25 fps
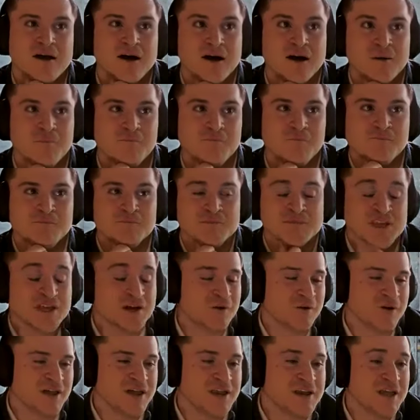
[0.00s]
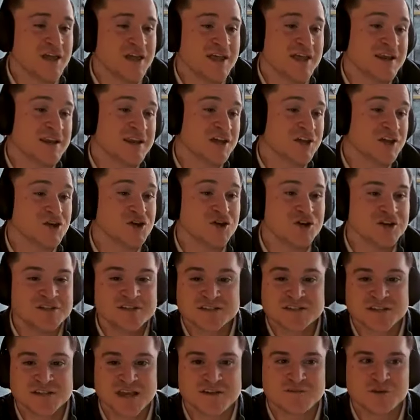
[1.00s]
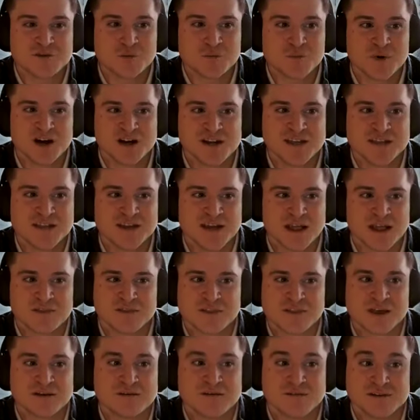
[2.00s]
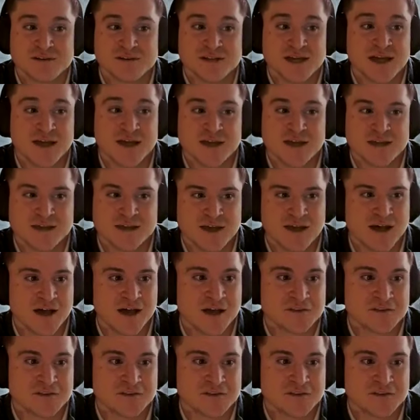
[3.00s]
And it could save you money at the end of the day.